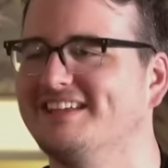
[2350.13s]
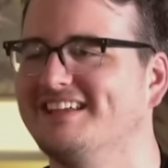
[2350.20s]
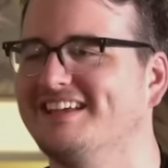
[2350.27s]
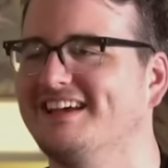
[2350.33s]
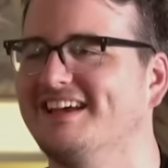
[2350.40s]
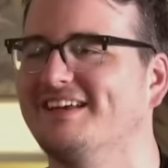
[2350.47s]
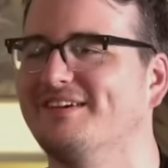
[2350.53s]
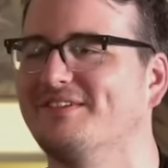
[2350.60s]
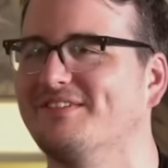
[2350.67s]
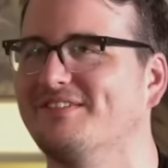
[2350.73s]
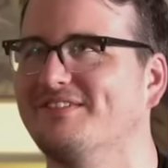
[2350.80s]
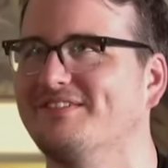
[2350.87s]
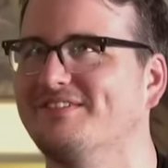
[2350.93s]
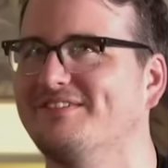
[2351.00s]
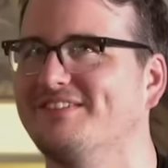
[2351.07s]
yeah
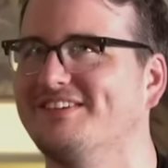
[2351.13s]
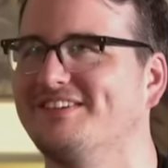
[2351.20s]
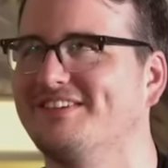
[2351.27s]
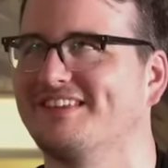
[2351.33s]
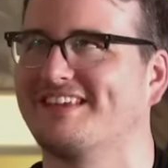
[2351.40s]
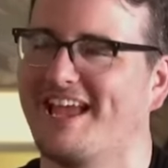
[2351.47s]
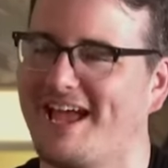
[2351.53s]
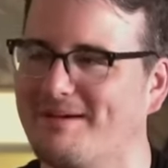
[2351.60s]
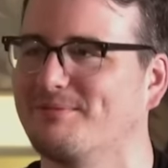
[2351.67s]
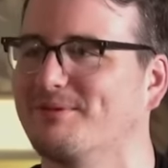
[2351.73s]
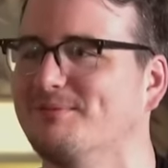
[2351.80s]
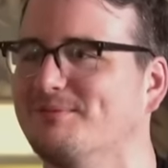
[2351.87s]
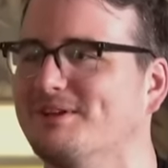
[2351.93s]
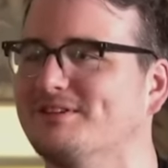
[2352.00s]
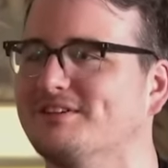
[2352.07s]
we see the Capitol
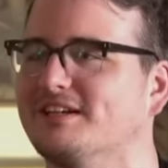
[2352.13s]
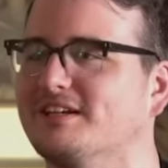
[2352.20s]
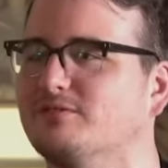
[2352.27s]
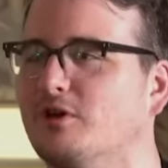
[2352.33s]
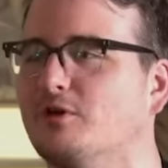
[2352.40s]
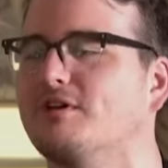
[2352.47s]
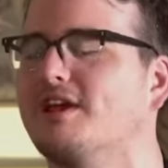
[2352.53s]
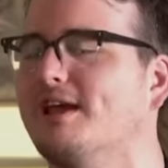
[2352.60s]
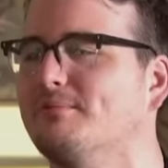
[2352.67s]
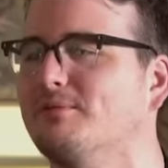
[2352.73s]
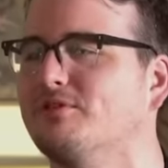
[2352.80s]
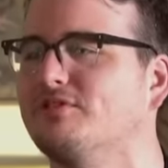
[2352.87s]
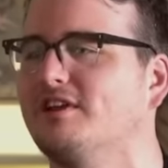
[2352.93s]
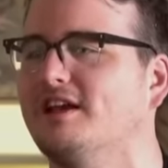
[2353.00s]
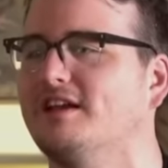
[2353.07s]
building, Doak Campbell
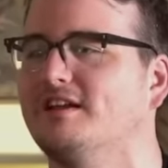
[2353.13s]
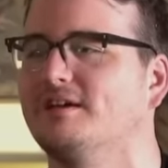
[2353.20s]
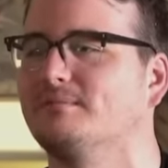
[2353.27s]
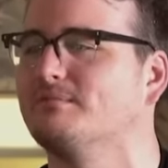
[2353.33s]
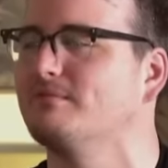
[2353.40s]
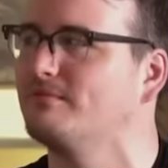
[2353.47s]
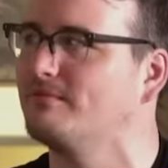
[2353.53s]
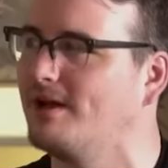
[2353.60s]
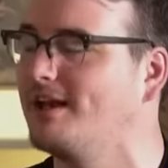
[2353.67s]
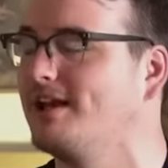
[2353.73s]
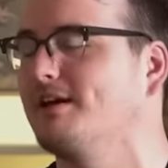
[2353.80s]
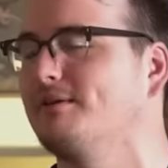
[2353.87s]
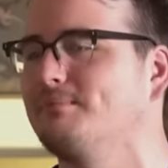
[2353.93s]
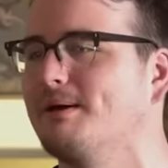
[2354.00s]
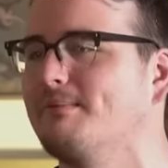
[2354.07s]
Stadium, right
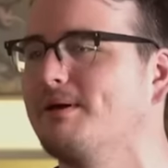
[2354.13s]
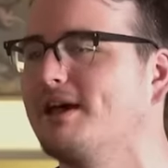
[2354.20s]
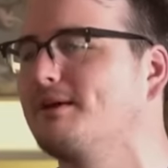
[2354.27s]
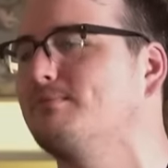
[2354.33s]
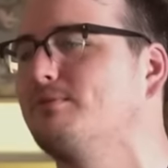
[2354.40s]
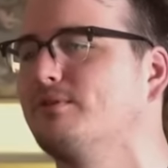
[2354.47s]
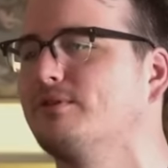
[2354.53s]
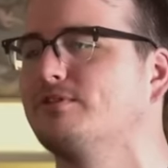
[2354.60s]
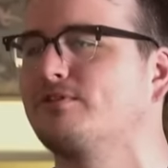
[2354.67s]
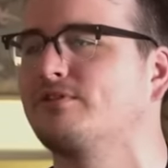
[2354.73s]
out my back porch.